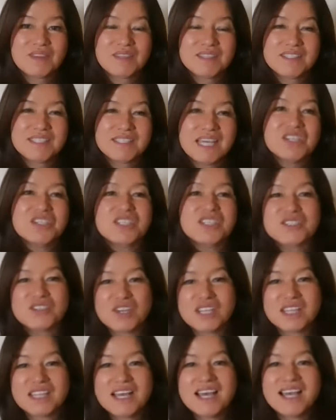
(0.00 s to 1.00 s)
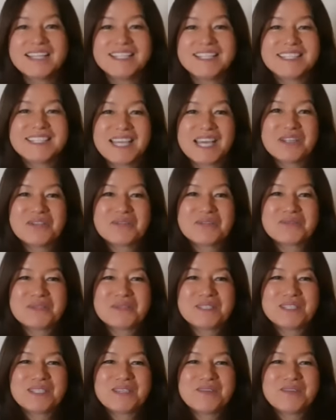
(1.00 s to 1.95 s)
sessions online scheduled.